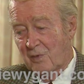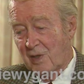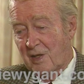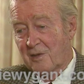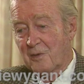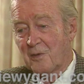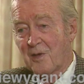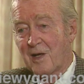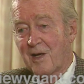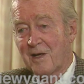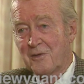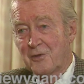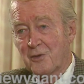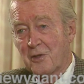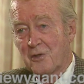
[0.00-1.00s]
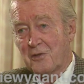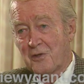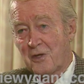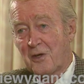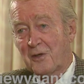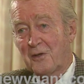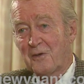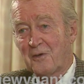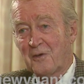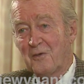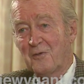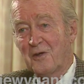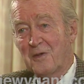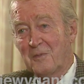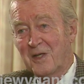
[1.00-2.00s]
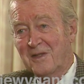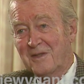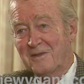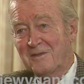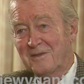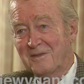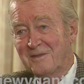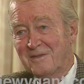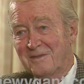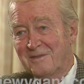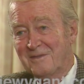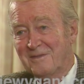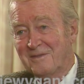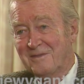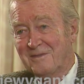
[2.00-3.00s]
Thank you, and I enjoyed talking to you very much. Thank you.